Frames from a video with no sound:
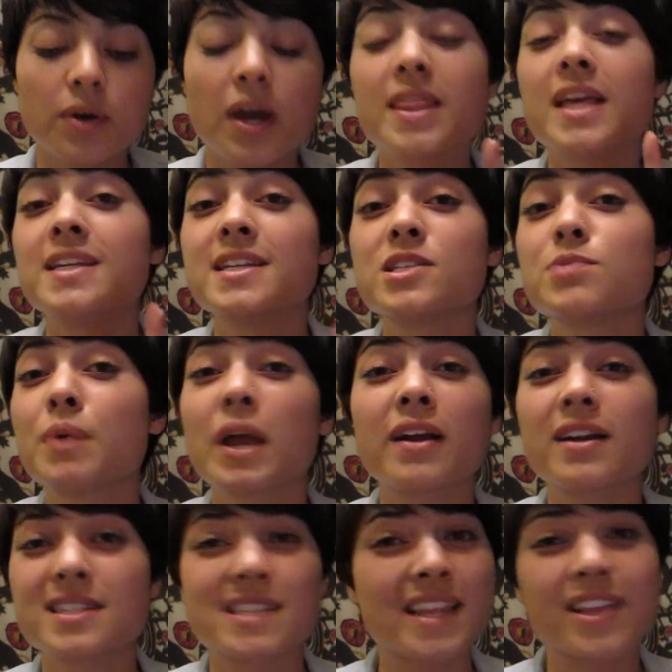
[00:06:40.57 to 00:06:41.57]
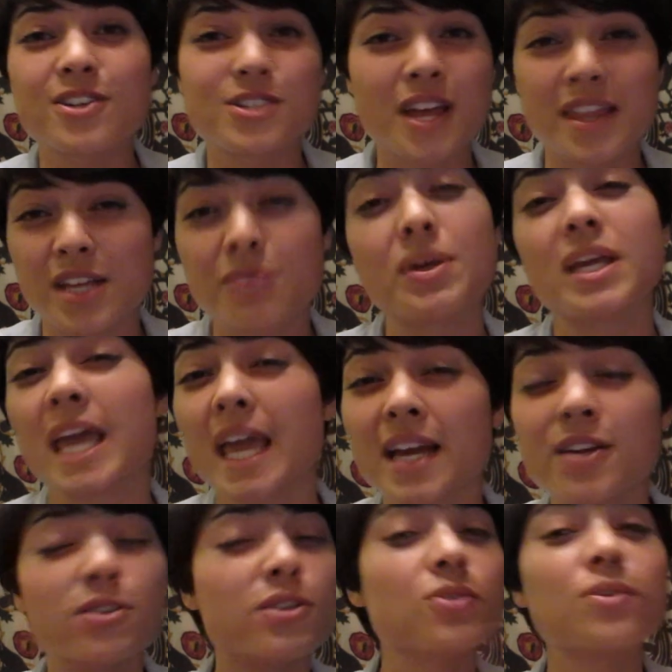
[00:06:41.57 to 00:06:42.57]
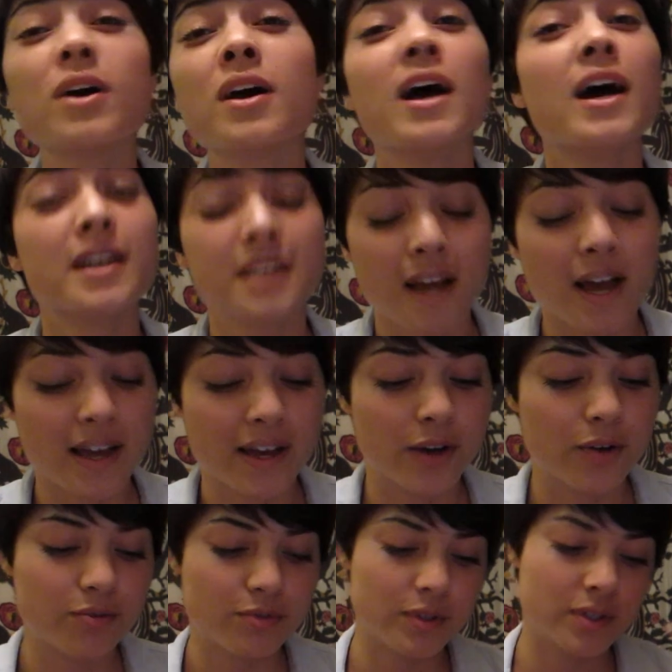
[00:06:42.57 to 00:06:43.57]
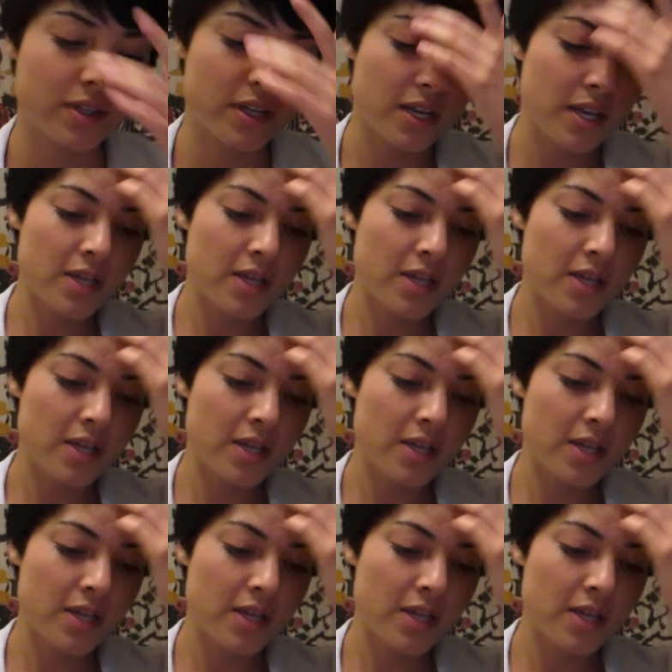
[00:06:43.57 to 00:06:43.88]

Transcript: And then despair, to say there's nothing we can do, not helpful.